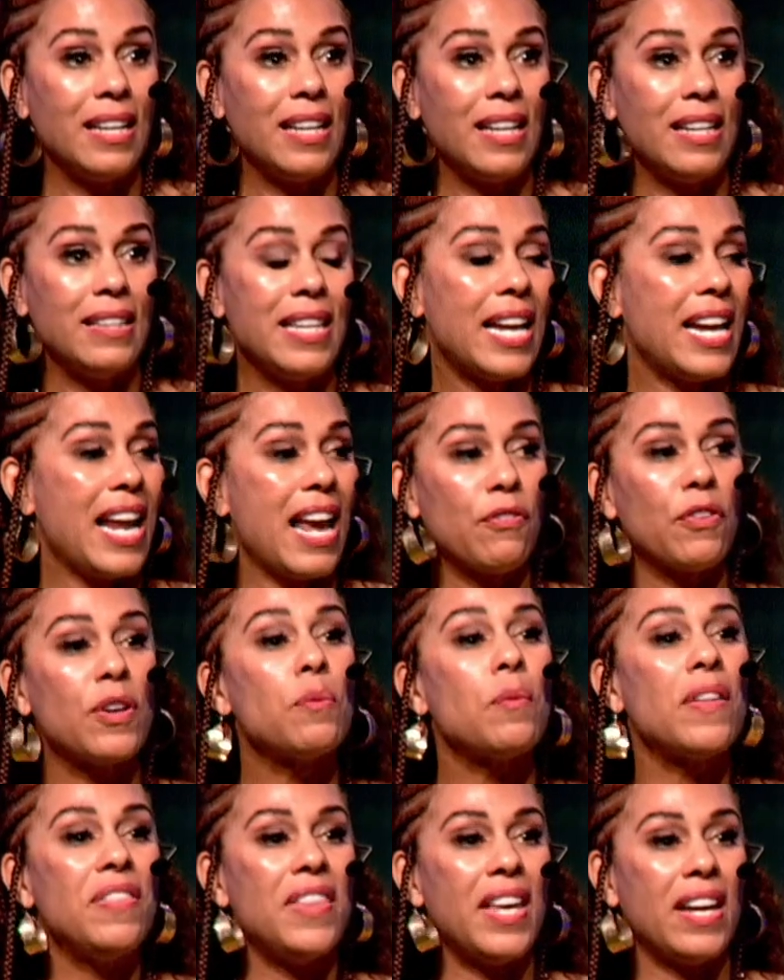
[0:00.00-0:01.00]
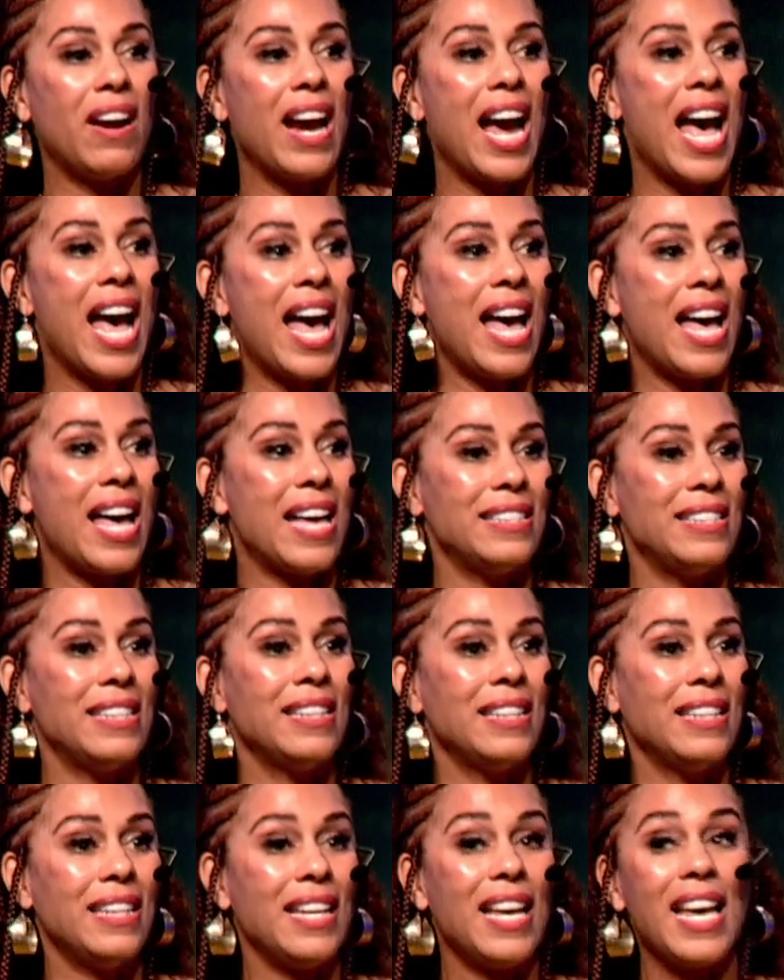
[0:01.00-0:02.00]
that everyone there had
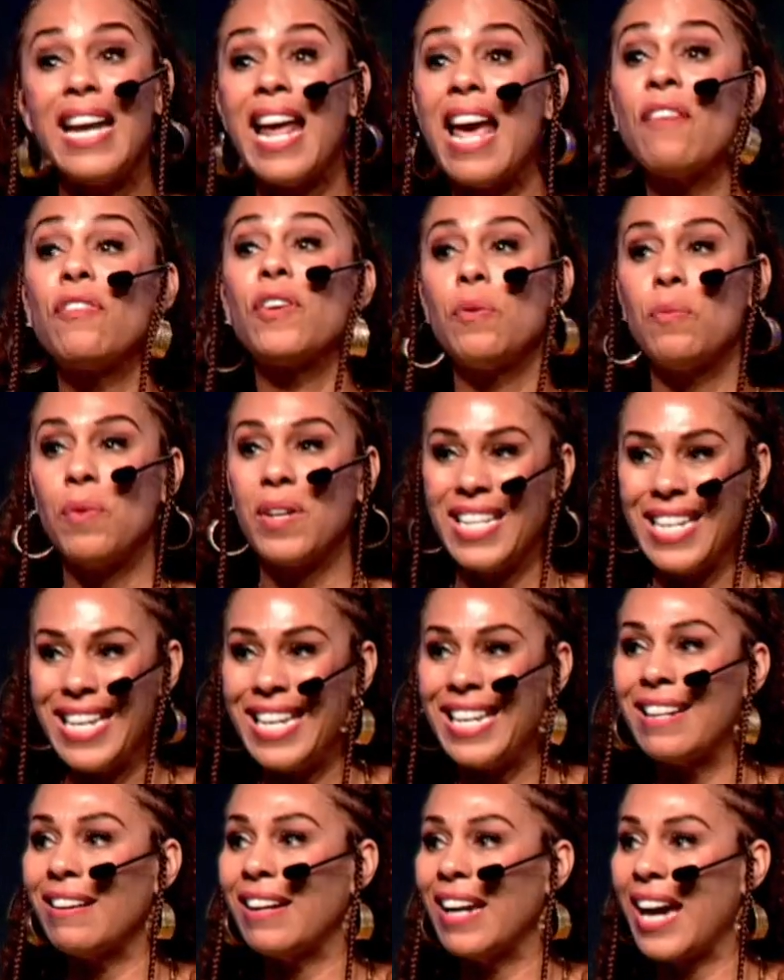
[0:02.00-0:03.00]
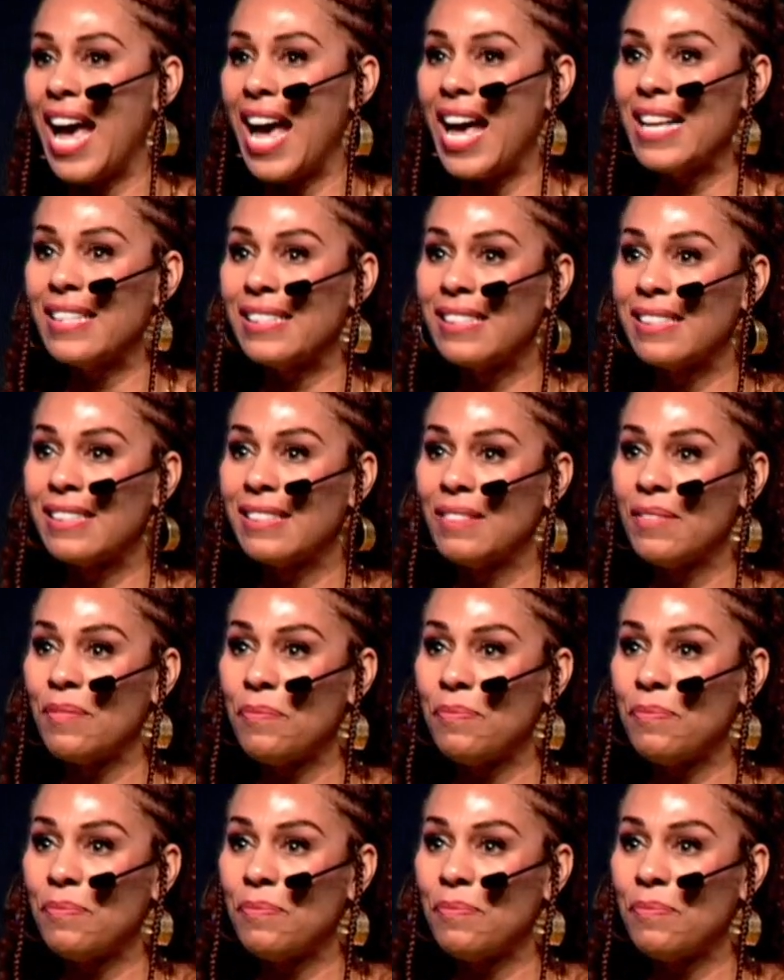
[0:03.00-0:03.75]
and everyone here has.